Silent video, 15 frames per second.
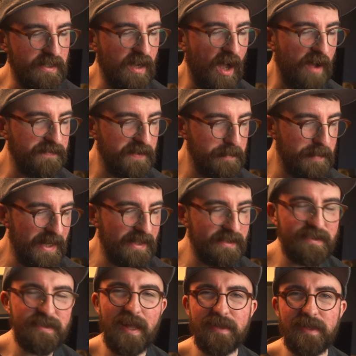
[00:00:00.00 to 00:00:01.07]
coffee
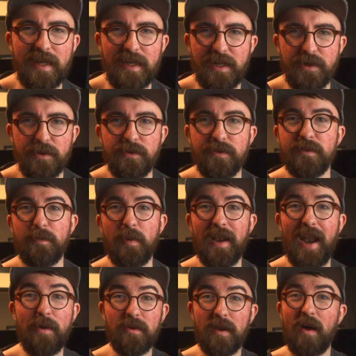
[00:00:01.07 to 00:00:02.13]
beans that they use, but
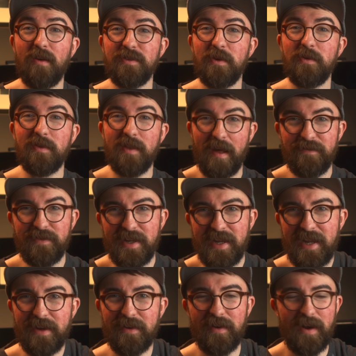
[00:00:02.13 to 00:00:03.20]
I would also love to
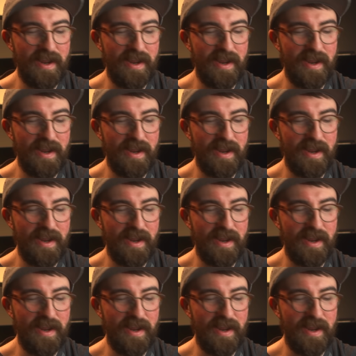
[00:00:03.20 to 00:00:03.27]
hear.